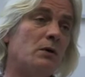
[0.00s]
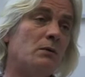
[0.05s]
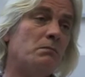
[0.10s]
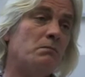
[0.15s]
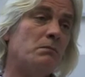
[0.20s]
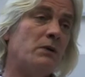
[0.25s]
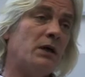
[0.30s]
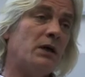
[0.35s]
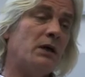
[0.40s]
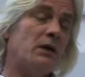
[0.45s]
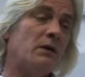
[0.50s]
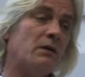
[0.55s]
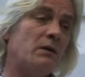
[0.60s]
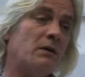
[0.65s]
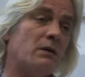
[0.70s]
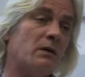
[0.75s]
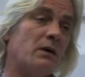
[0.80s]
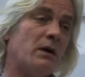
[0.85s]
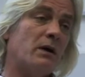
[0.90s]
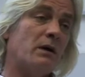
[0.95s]
make
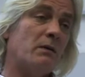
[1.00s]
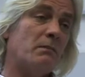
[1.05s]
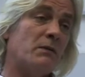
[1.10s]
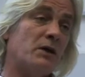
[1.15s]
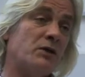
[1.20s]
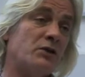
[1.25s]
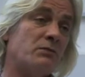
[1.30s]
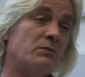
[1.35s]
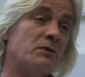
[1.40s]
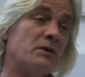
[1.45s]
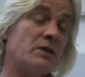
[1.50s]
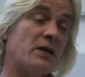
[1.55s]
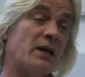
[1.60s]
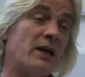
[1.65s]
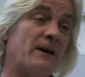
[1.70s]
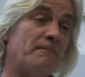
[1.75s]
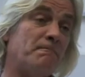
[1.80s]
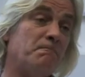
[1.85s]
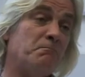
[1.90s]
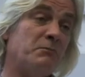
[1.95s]
uh, measurements that
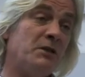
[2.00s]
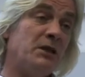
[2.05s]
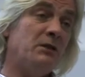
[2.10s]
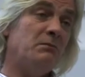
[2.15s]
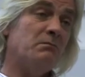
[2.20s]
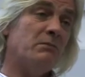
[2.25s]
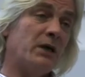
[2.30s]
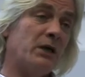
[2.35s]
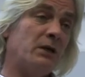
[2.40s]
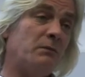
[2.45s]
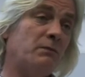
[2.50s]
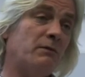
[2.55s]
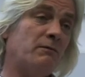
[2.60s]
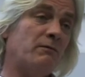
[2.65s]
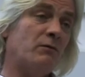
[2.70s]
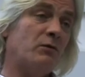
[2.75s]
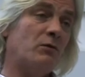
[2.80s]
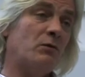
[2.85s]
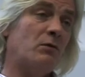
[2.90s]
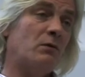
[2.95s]
haven't been made
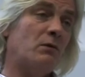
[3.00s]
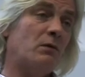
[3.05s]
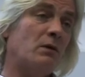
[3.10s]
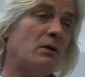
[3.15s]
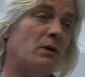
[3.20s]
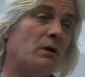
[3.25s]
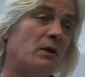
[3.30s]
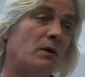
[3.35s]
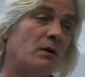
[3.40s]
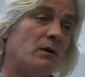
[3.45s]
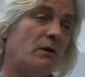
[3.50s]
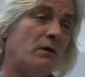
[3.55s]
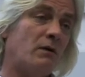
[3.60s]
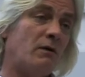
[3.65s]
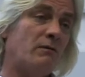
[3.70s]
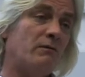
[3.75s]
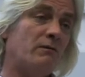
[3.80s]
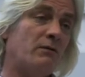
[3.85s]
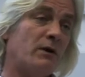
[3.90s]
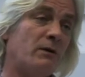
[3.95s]
before
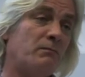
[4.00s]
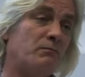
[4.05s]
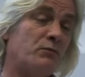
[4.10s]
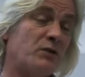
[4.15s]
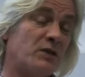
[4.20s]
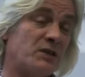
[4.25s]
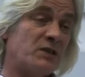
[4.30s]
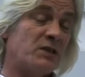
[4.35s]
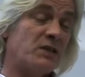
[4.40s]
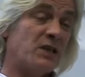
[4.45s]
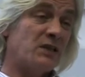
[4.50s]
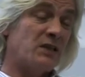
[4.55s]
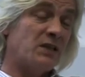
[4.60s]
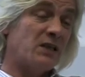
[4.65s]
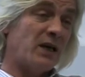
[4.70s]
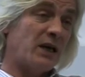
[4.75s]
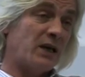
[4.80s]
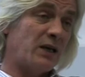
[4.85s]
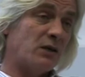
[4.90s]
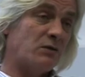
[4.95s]
of unprecedented
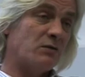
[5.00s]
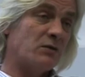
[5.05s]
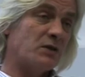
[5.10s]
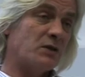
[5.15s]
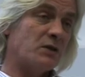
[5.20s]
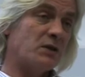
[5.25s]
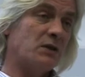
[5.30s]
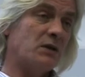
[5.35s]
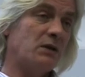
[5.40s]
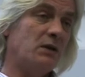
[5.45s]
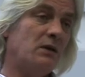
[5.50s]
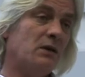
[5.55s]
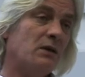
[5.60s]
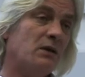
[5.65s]
accuracy